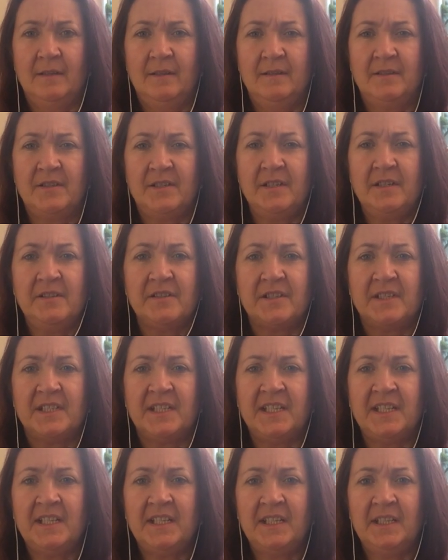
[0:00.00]
Start
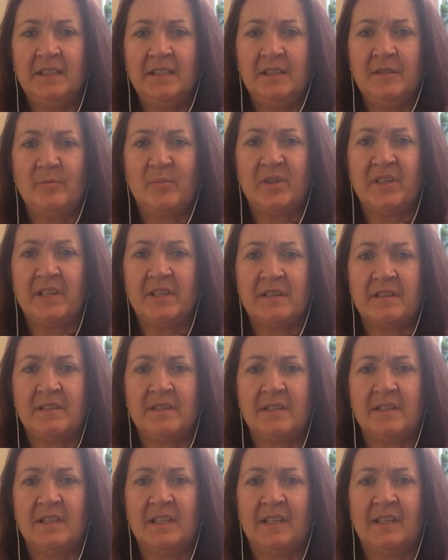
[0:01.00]
taking the breath
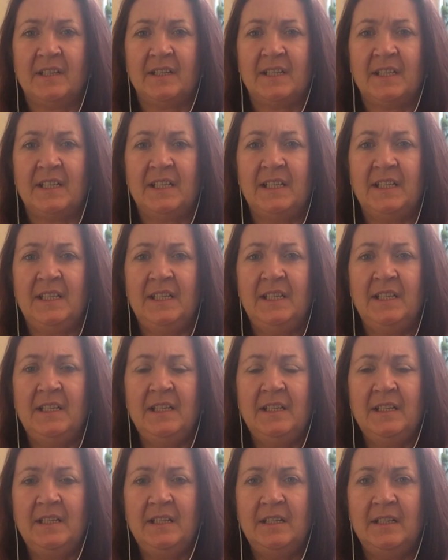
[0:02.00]
to that
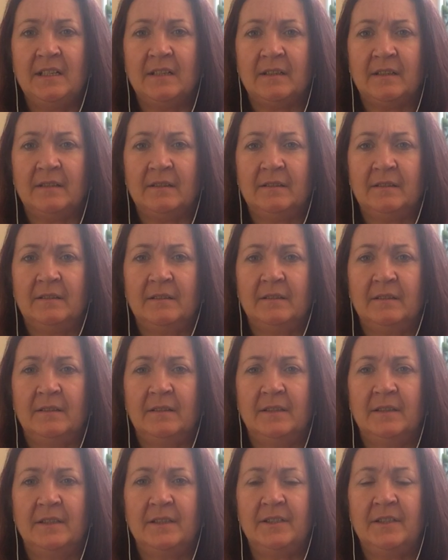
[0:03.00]
area,
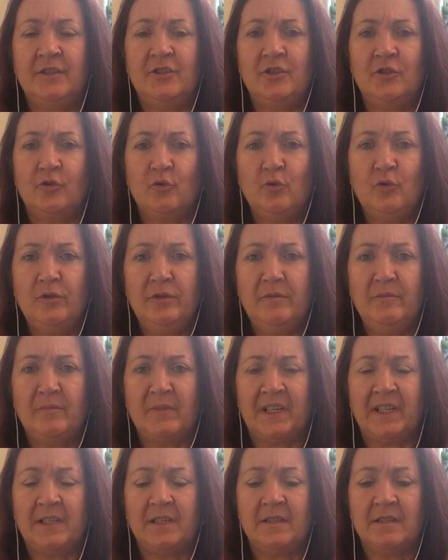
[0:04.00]
and in your own
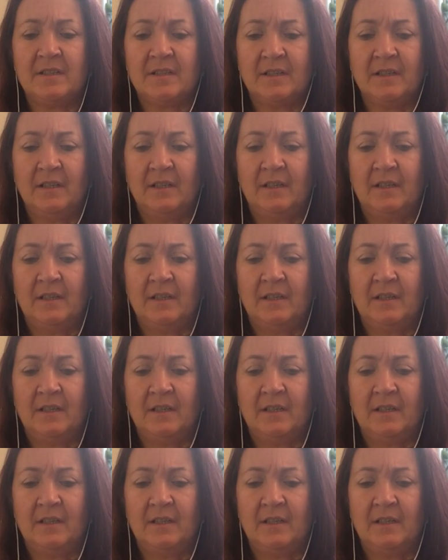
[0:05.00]
mind,